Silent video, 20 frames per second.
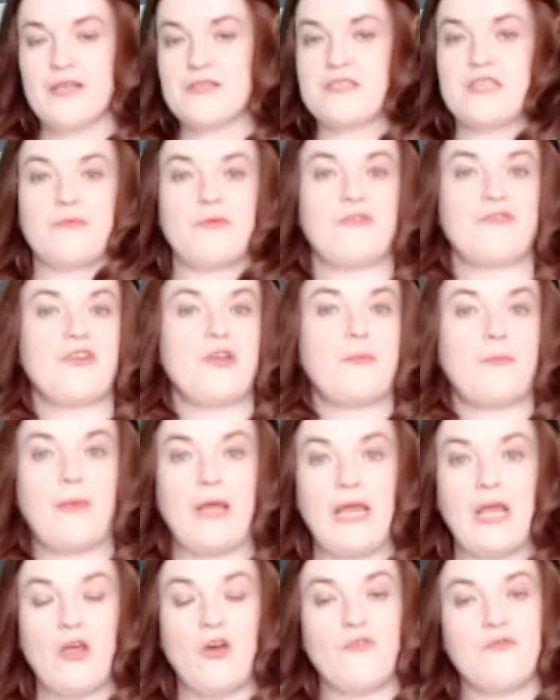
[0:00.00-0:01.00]
Some of you
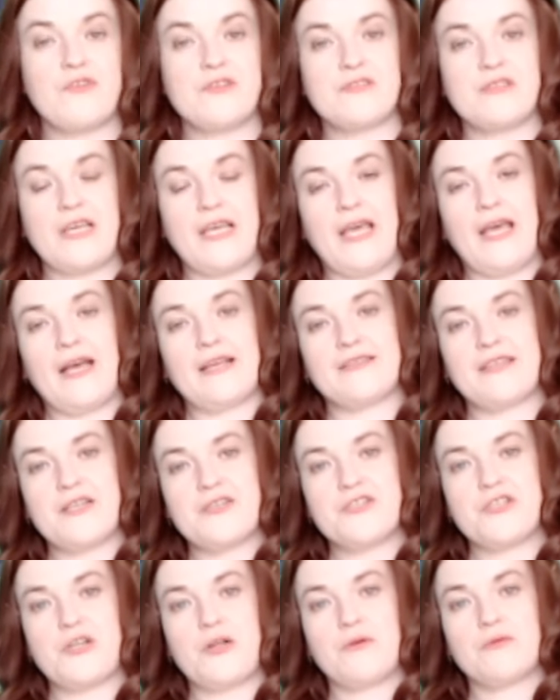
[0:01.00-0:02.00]
may obviously get
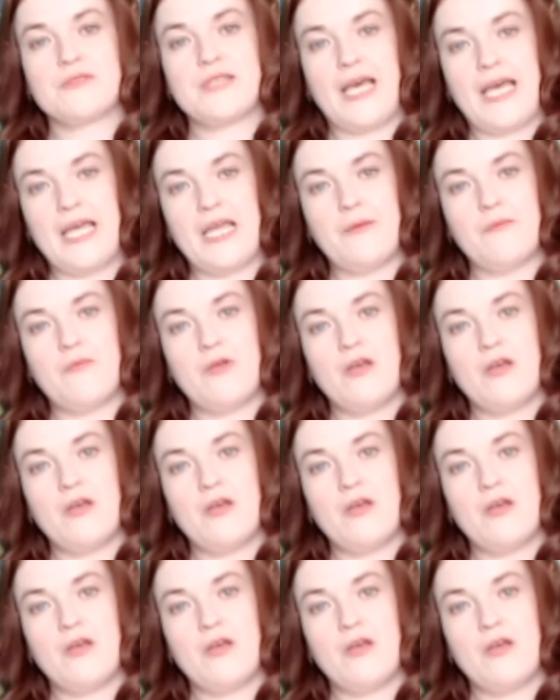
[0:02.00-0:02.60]
additional time